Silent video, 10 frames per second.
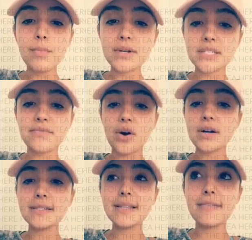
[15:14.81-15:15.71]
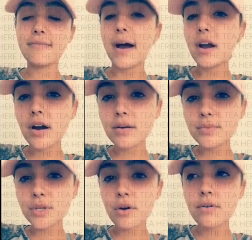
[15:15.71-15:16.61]
But as far as, like,
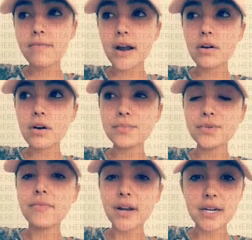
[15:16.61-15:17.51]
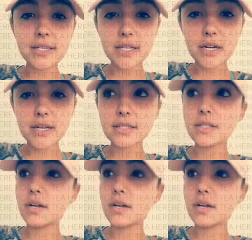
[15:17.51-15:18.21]
firearms go, firearms are very serious.